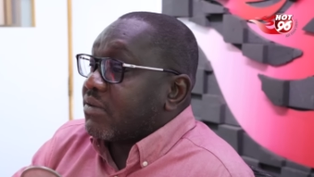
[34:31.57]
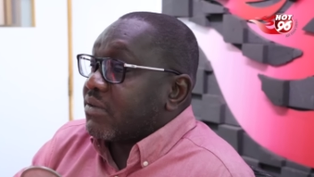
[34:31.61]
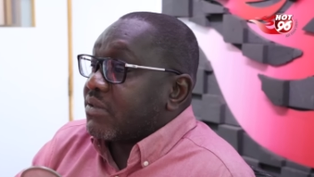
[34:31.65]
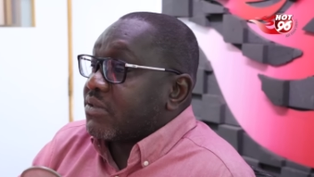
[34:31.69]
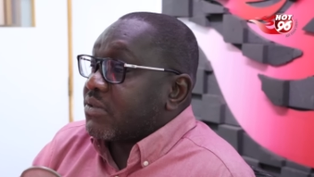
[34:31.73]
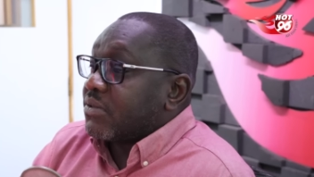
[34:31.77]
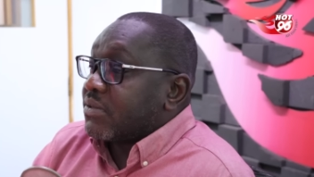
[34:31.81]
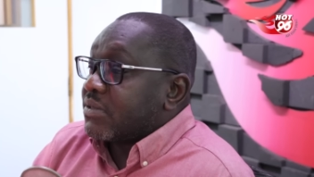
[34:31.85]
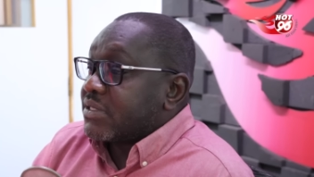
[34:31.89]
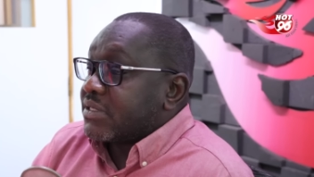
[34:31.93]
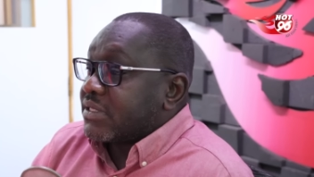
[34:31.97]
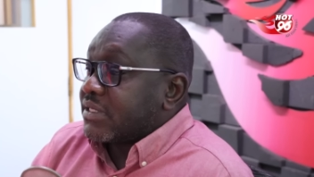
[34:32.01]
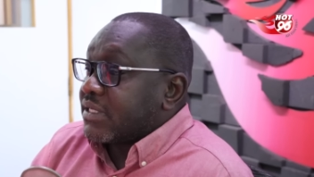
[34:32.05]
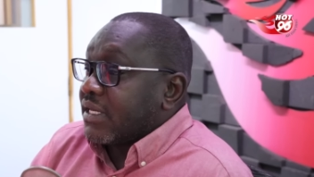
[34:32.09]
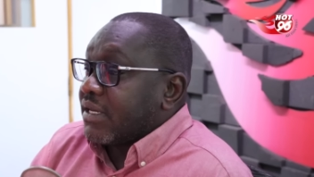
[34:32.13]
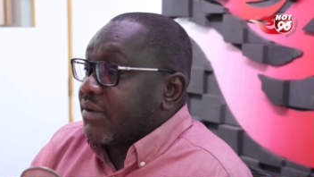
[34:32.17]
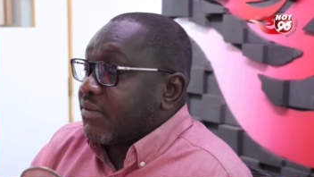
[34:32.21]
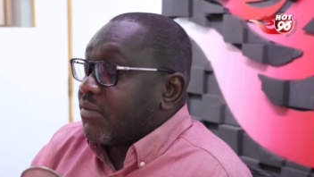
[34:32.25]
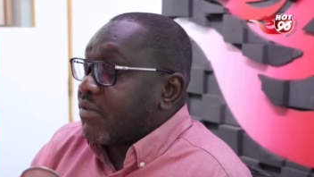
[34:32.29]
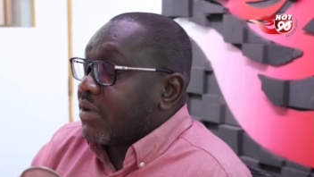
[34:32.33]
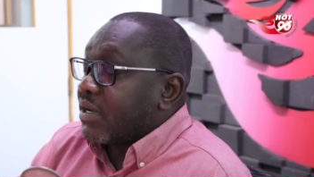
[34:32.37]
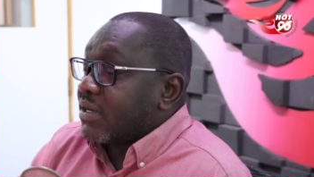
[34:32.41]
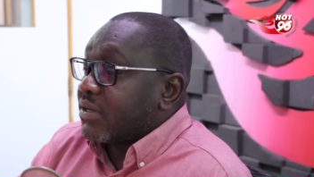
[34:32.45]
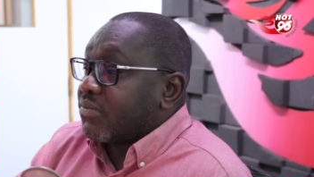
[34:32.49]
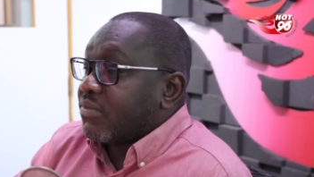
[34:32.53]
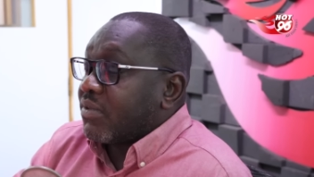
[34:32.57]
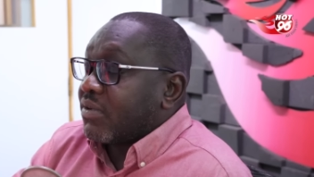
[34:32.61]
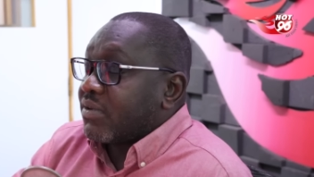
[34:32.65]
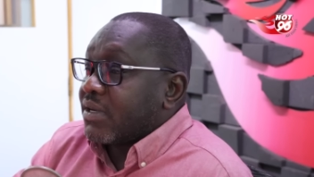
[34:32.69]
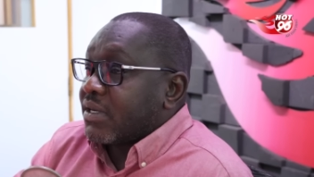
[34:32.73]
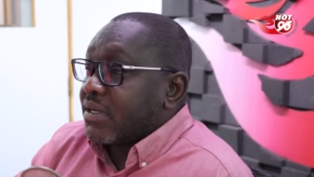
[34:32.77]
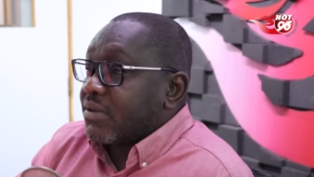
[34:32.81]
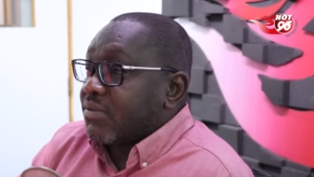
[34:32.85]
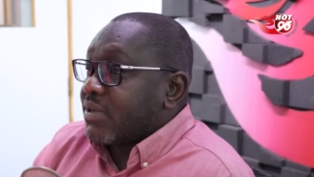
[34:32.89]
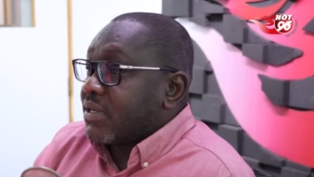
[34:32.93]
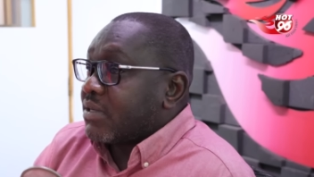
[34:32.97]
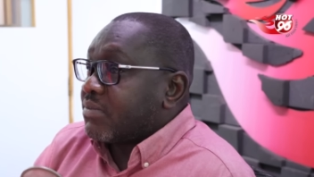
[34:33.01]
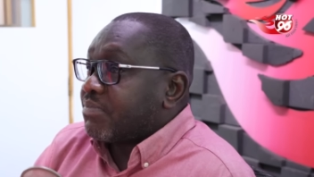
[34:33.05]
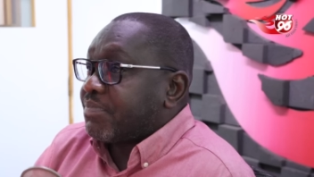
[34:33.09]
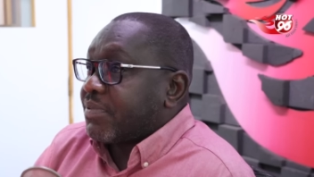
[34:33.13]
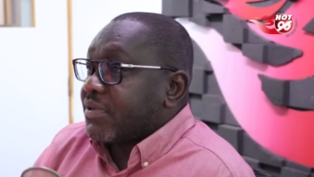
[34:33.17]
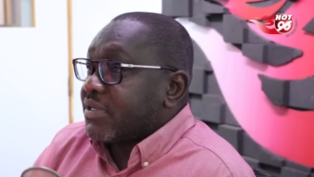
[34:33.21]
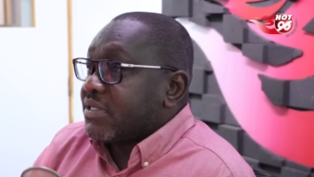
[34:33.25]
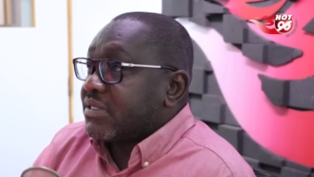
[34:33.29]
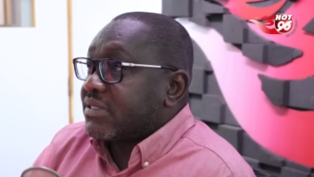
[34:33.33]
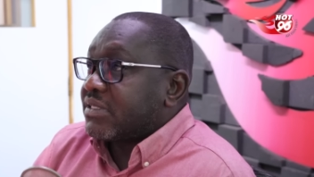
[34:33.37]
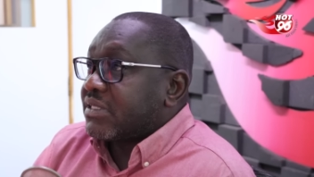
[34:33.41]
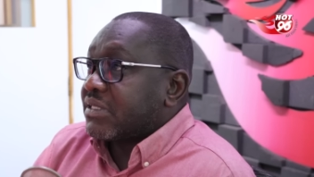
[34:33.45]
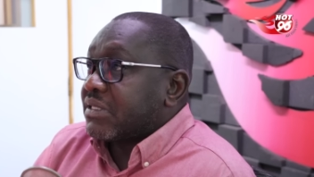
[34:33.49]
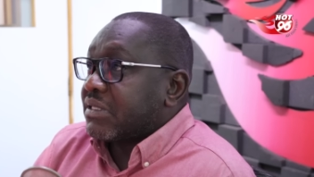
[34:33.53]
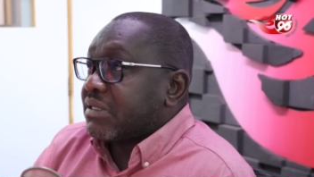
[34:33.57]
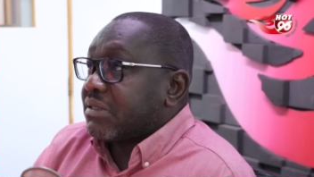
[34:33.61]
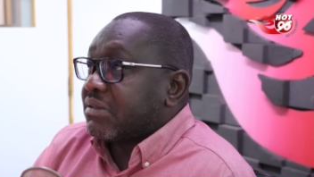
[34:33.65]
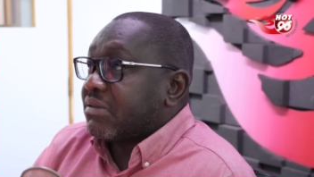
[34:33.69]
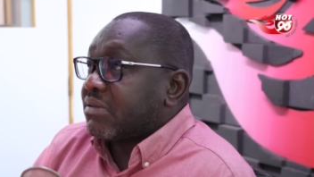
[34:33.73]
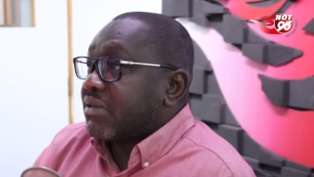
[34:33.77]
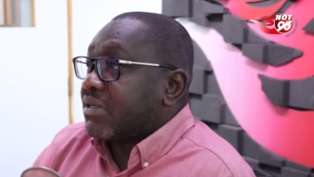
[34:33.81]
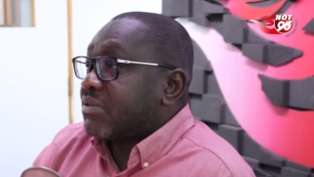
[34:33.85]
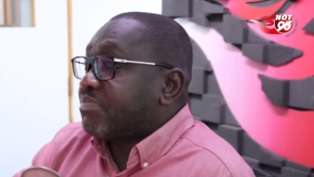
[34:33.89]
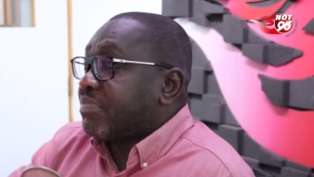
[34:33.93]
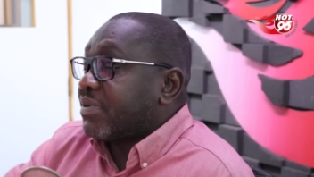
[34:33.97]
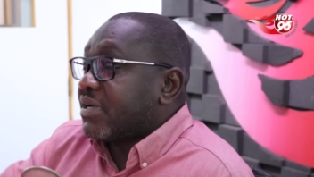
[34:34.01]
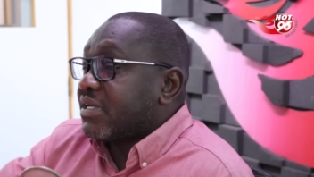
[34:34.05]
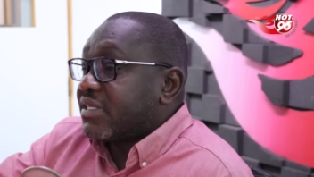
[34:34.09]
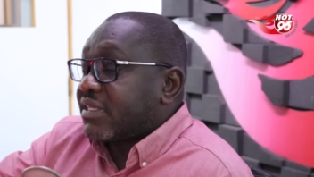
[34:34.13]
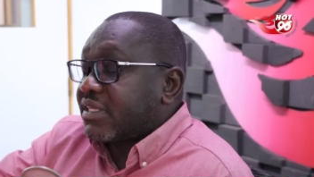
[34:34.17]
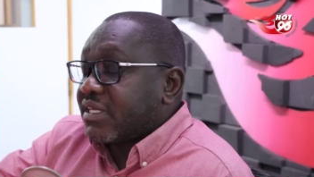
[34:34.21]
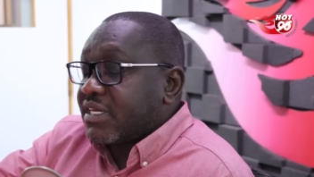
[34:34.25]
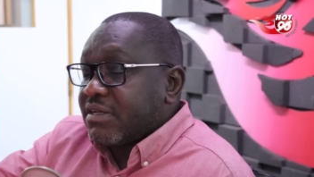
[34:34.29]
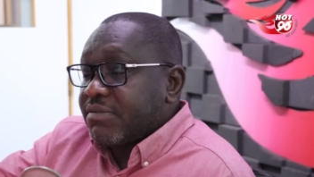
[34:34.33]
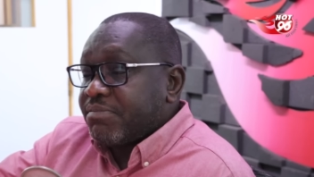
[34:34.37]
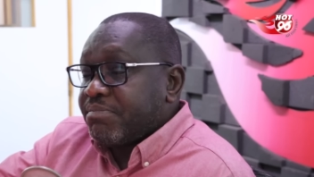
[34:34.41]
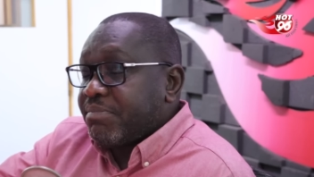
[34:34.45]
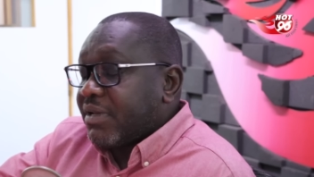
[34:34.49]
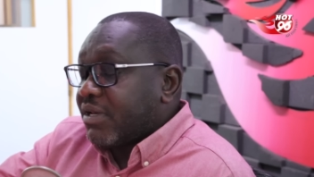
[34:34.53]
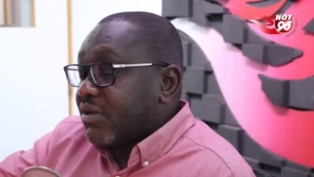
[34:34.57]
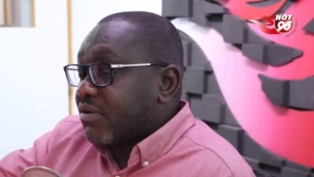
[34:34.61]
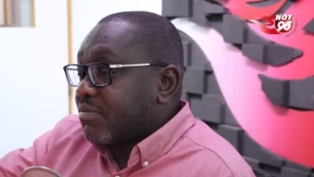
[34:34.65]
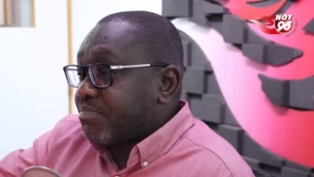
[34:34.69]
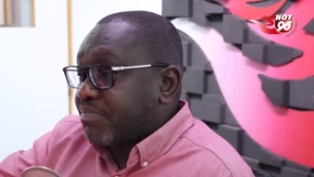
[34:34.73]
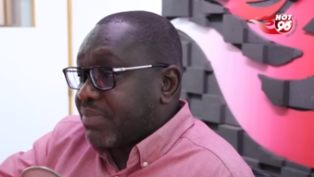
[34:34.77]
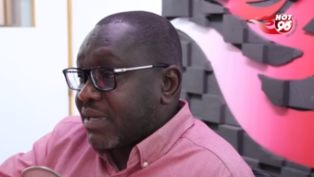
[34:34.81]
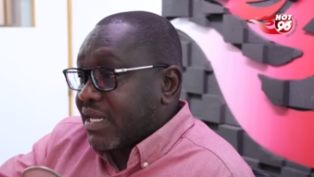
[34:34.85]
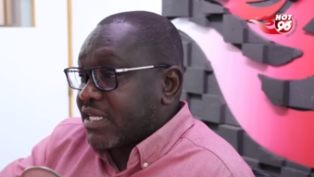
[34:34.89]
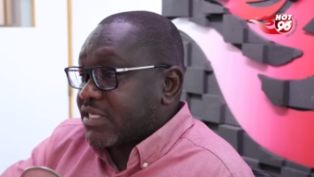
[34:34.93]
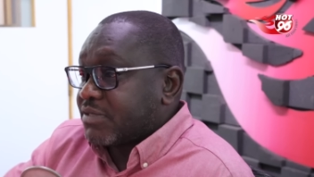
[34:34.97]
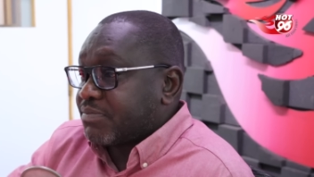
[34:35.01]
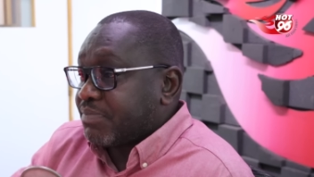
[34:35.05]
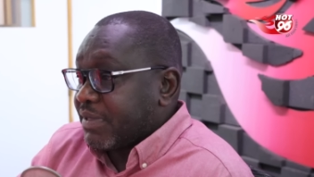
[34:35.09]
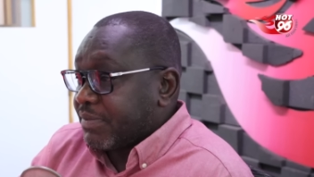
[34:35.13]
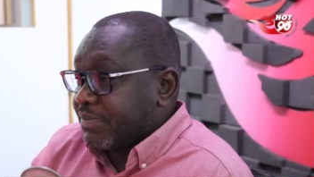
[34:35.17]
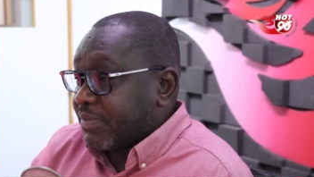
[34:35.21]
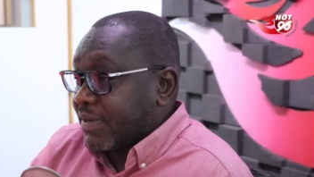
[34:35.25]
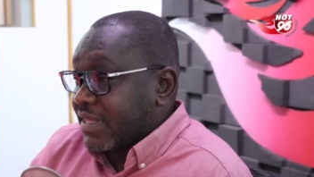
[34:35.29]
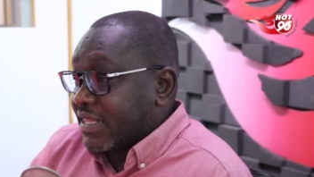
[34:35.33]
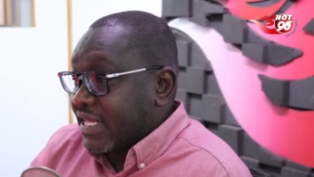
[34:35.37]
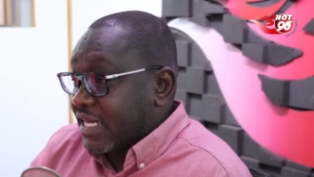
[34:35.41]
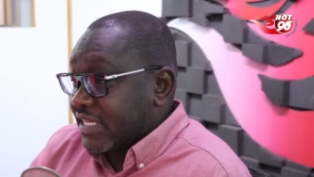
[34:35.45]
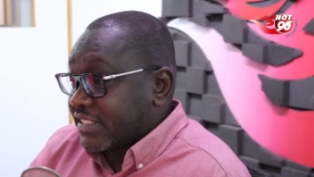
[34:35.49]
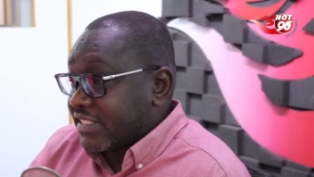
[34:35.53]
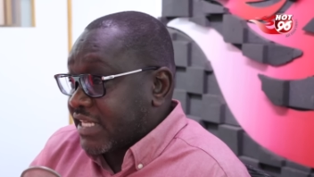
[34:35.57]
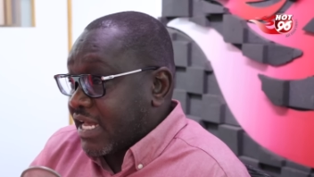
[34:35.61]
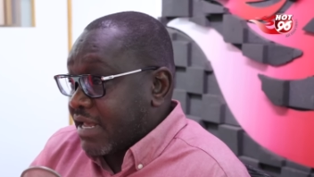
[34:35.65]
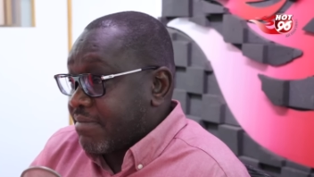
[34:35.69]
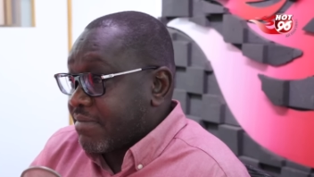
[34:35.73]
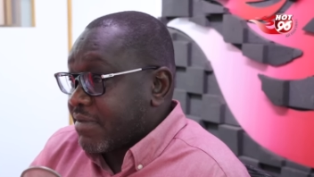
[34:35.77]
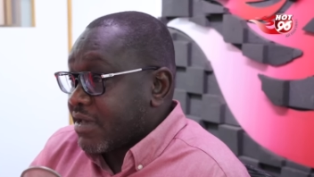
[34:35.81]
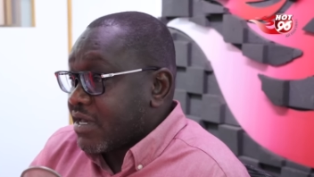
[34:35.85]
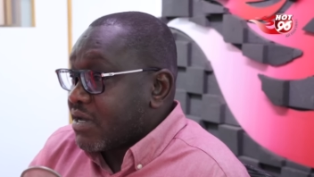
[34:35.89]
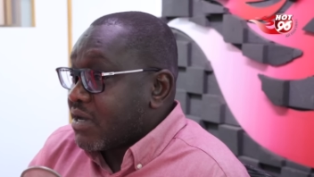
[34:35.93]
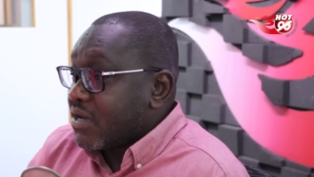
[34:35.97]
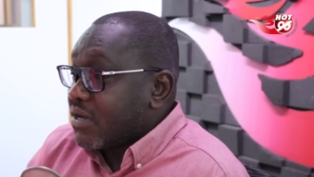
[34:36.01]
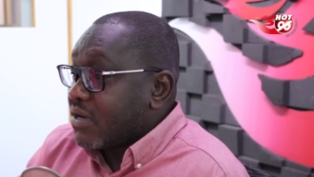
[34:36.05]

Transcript: We're still one, uh, one point, uh, 1.3 billion, billion plus people at that time,